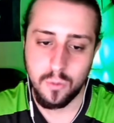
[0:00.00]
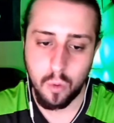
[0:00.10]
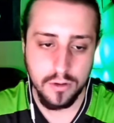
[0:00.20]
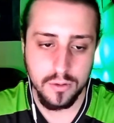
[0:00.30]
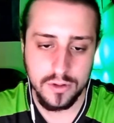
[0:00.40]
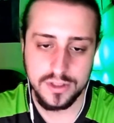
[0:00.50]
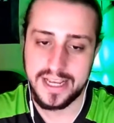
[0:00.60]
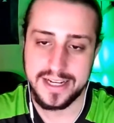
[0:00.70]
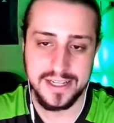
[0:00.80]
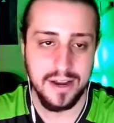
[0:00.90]
Wonder
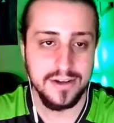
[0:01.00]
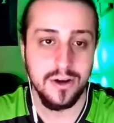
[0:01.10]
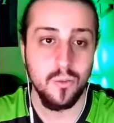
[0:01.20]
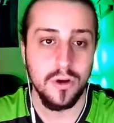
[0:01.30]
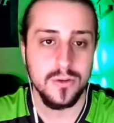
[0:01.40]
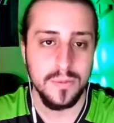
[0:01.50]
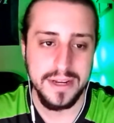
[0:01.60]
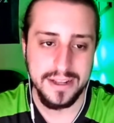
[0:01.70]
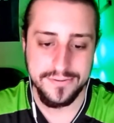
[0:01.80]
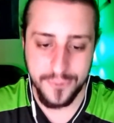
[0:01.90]

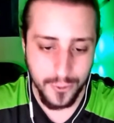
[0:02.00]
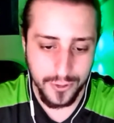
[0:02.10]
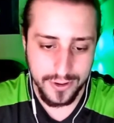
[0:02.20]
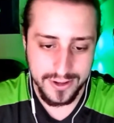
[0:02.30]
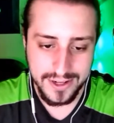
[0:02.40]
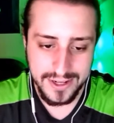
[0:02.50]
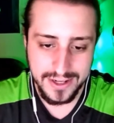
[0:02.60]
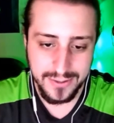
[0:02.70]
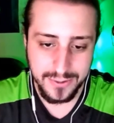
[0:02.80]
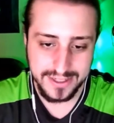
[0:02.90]
Woman 84
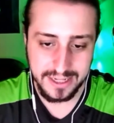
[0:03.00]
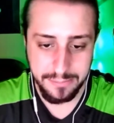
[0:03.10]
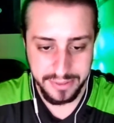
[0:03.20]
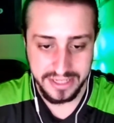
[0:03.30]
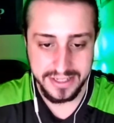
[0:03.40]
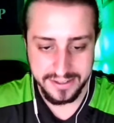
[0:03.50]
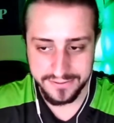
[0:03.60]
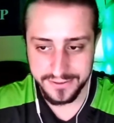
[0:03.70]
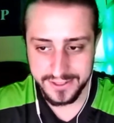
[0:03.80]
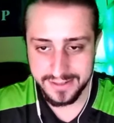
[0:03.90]
was like a big
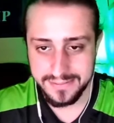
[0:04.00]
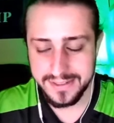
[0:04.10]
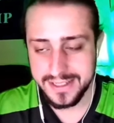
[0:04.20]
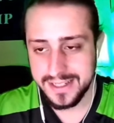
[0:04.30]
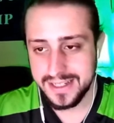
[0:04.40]
hit for them.